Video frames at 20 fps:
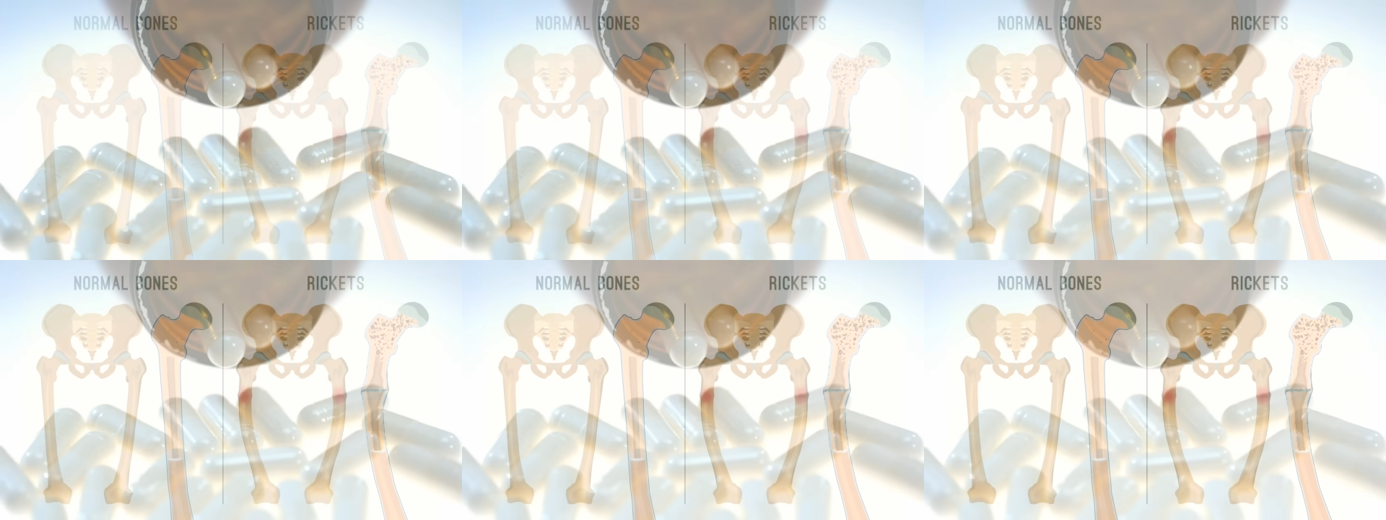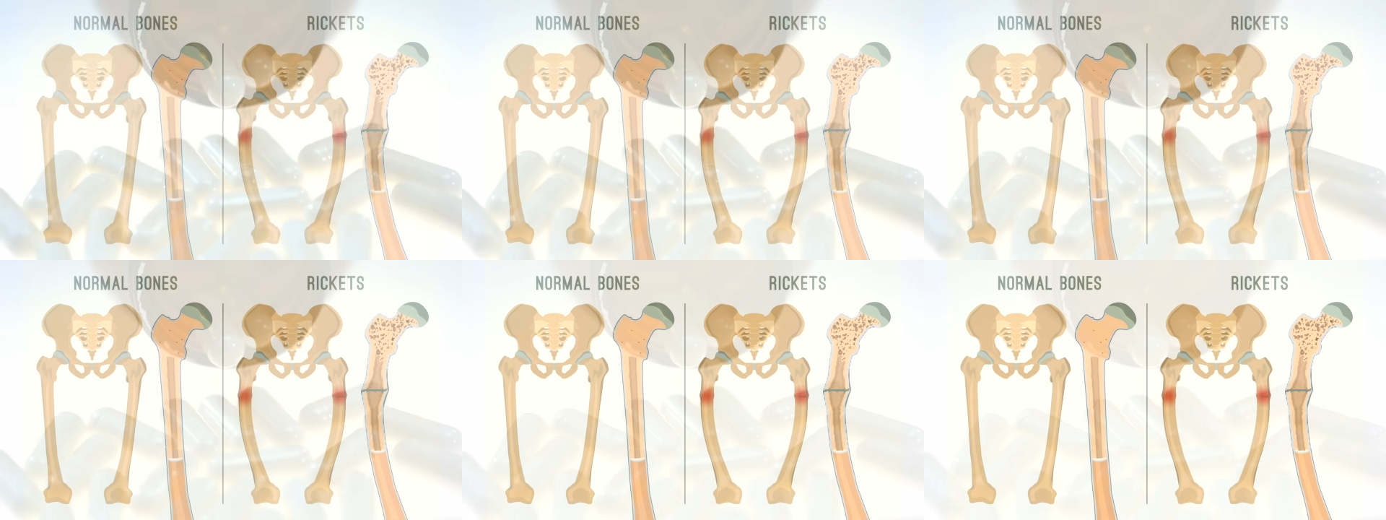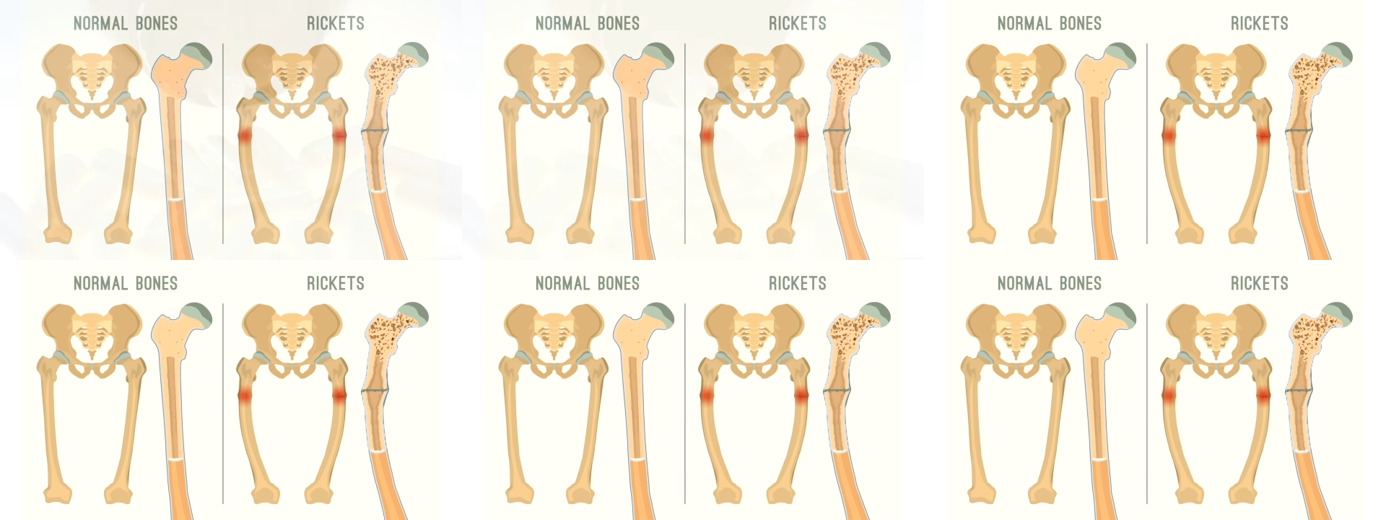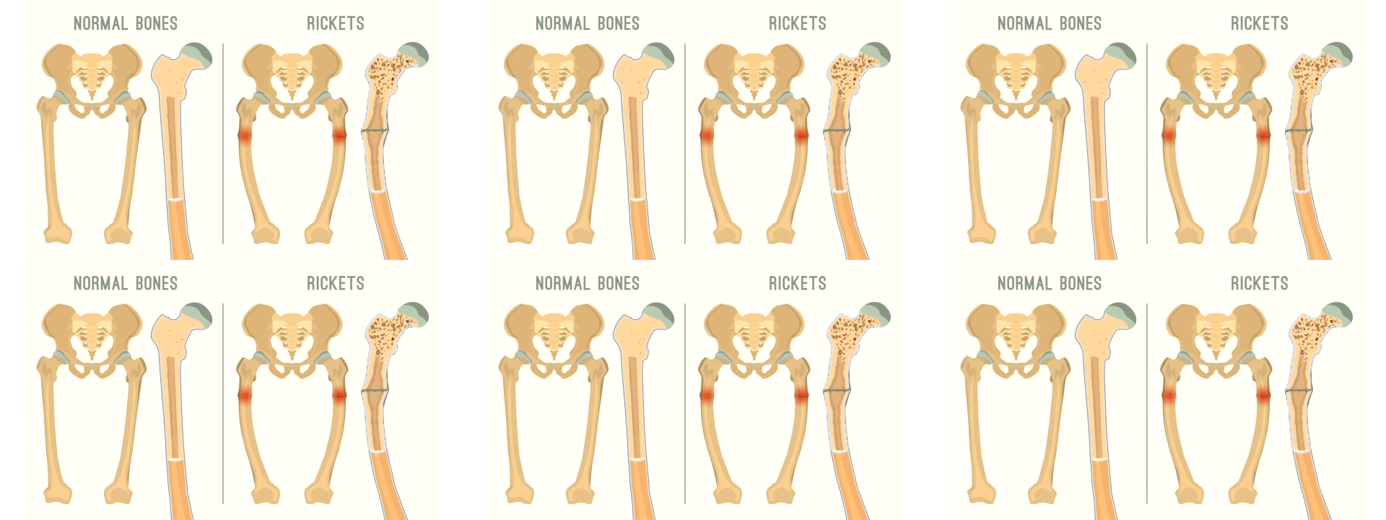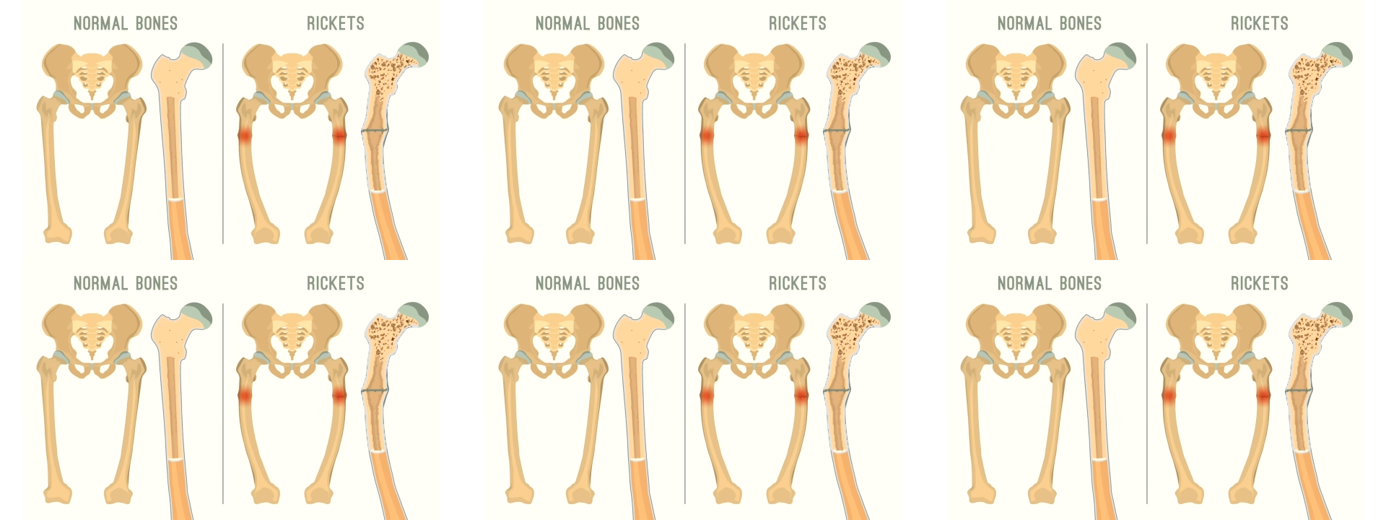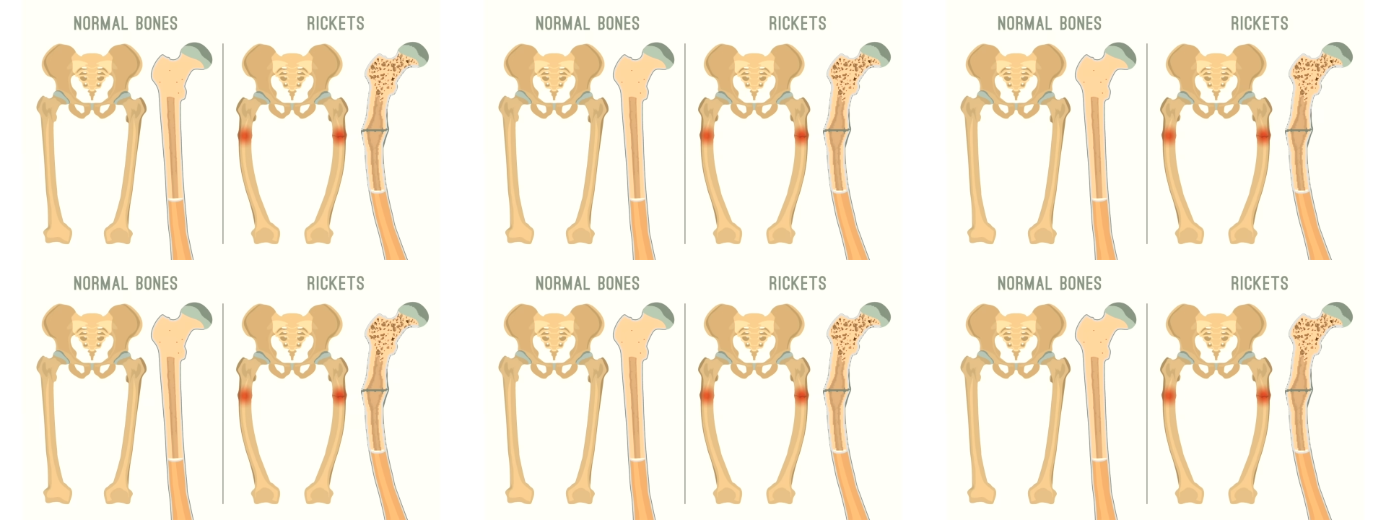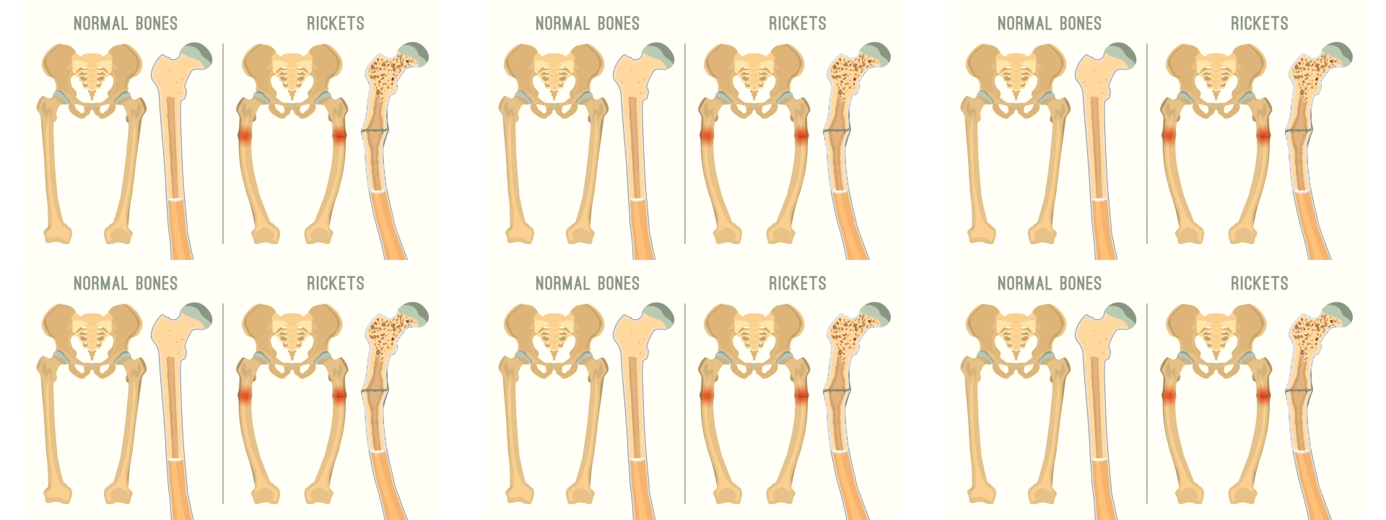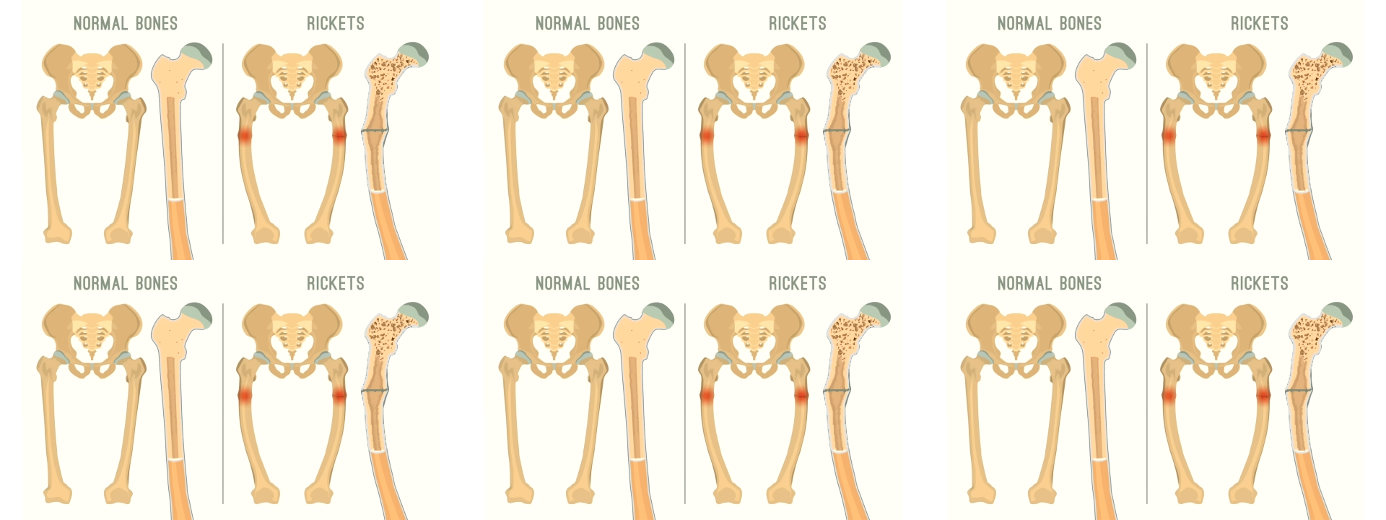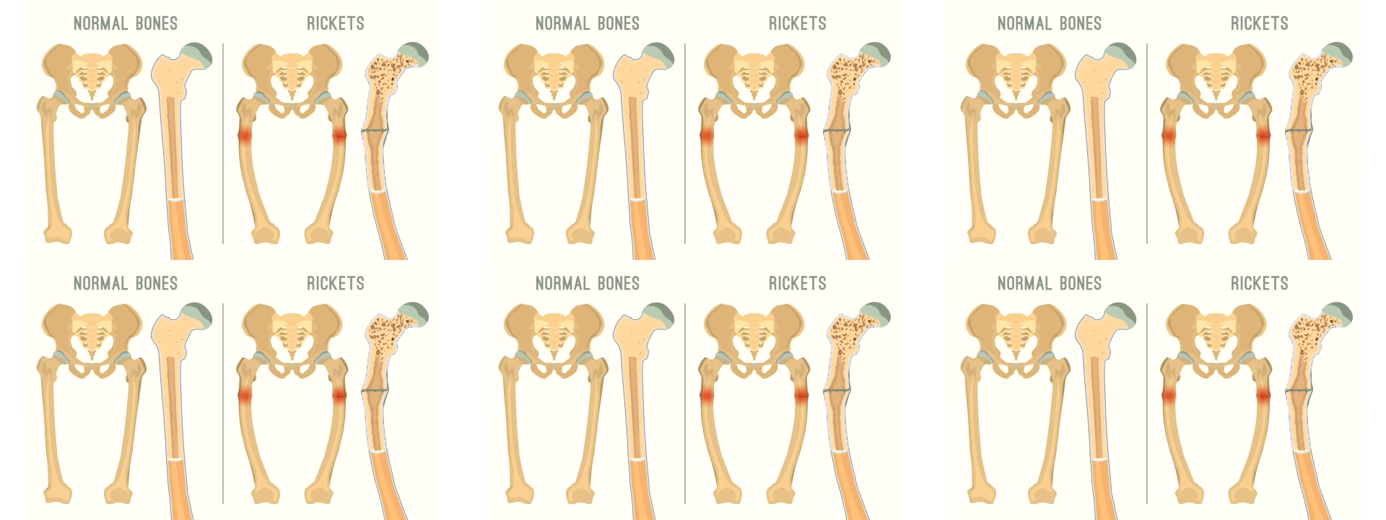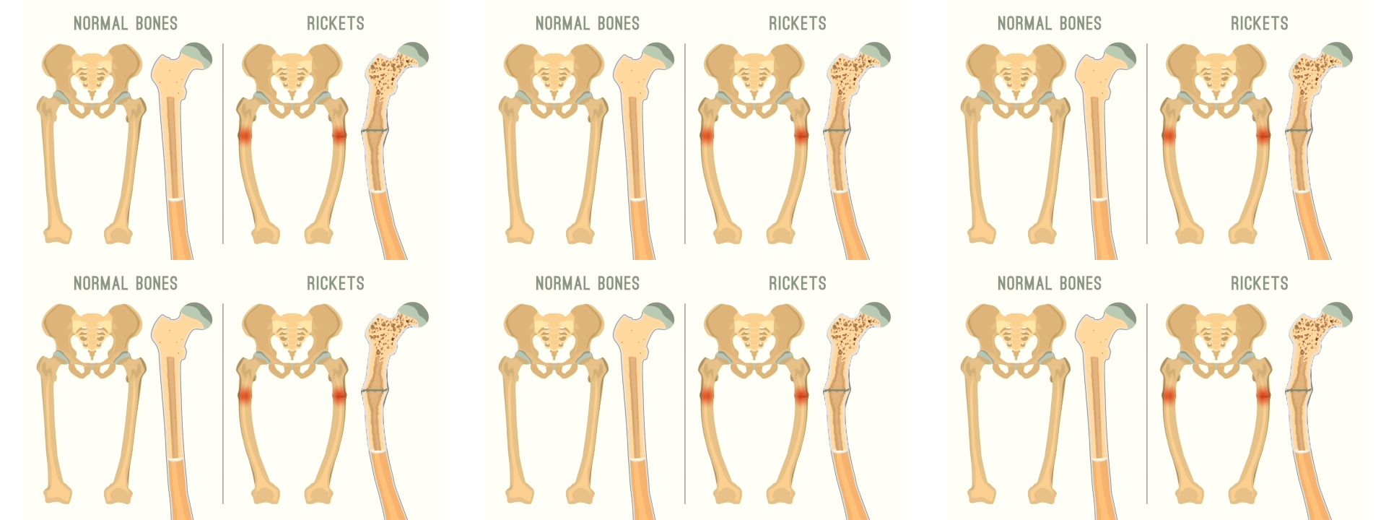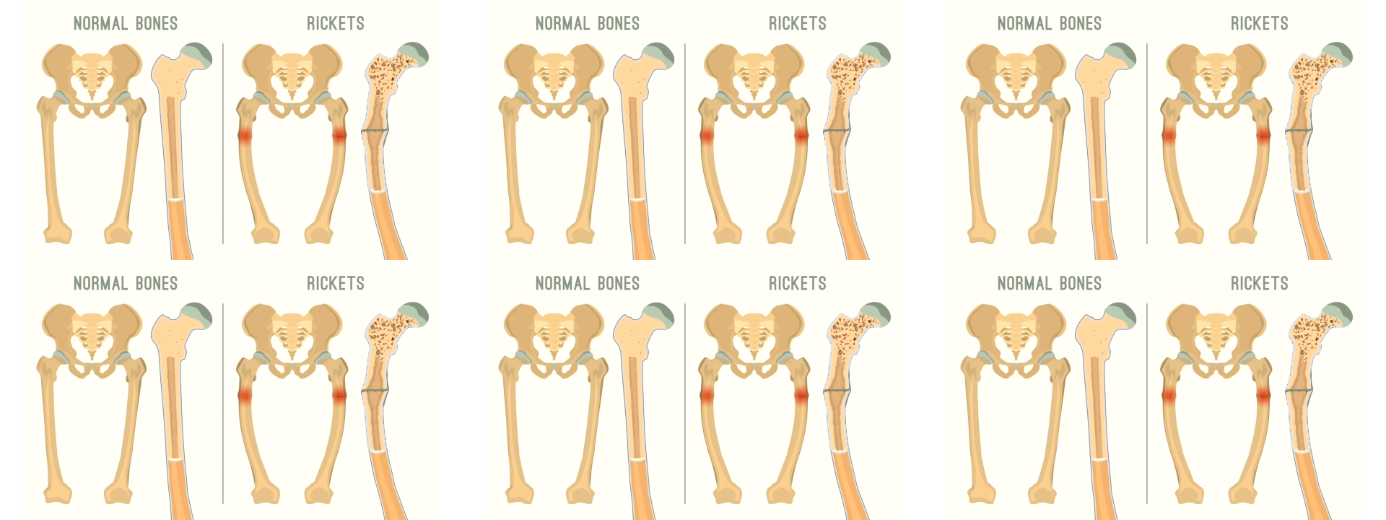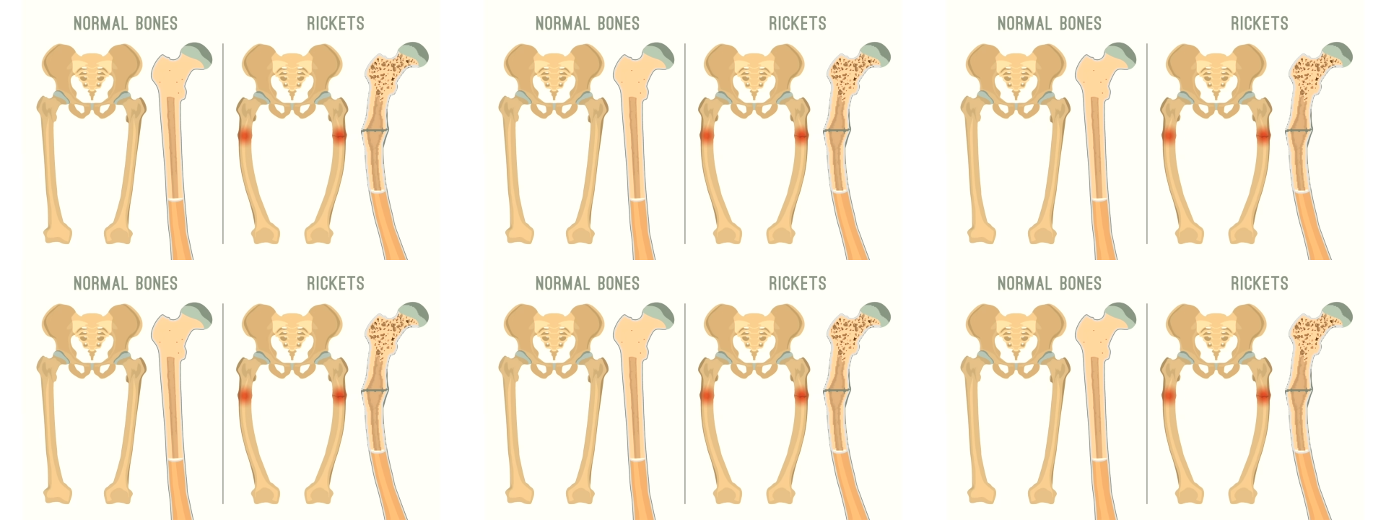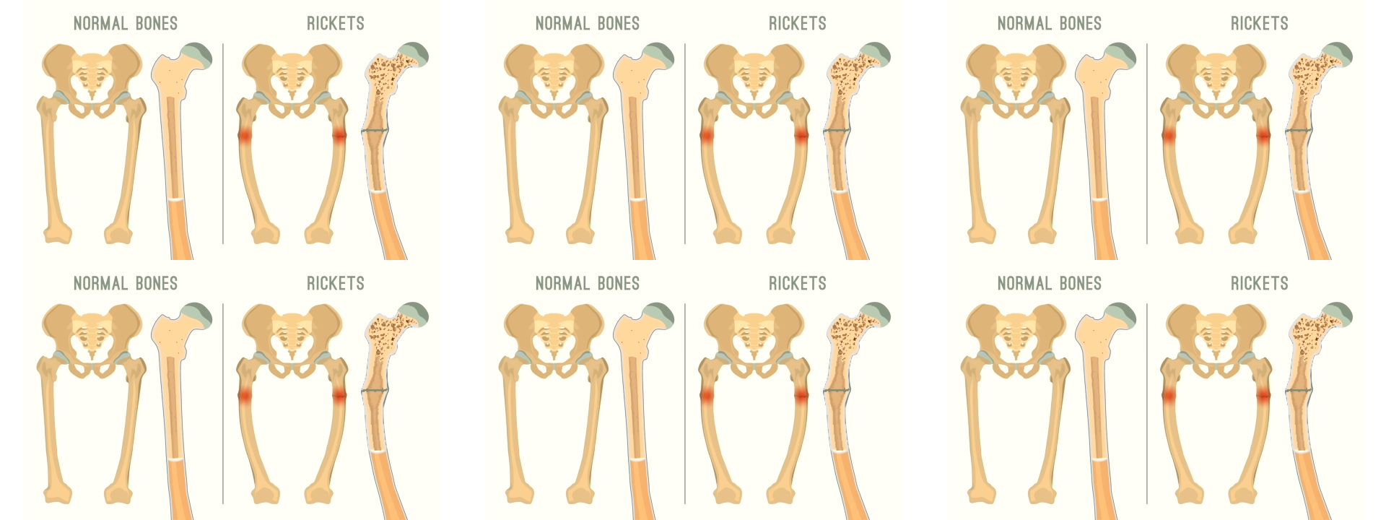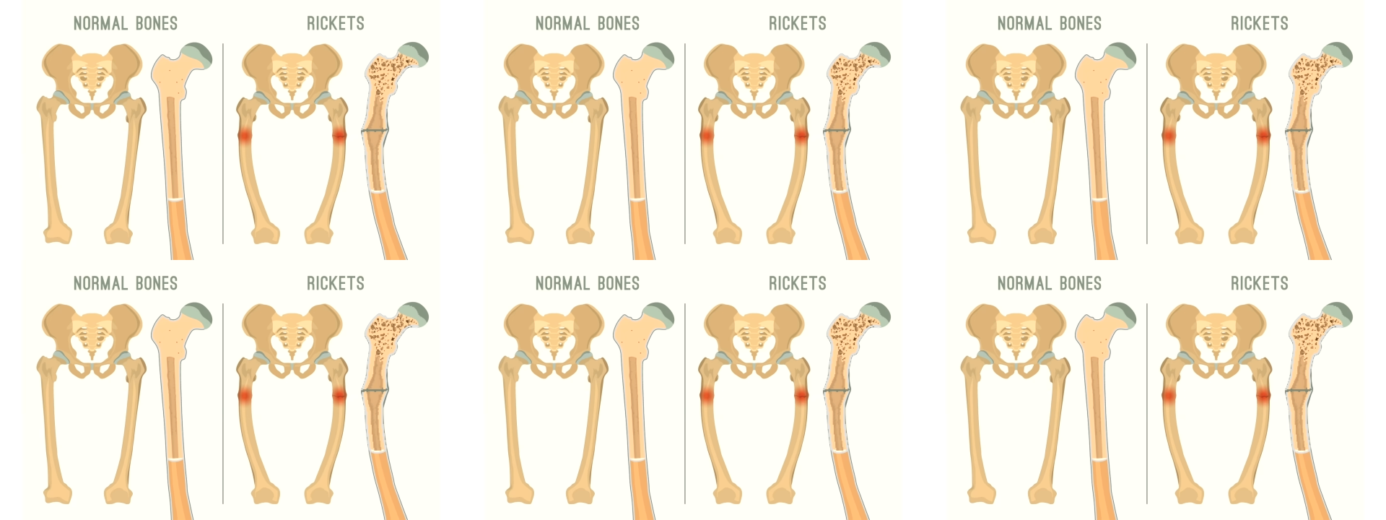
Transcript: Nobody's mouth can be seen.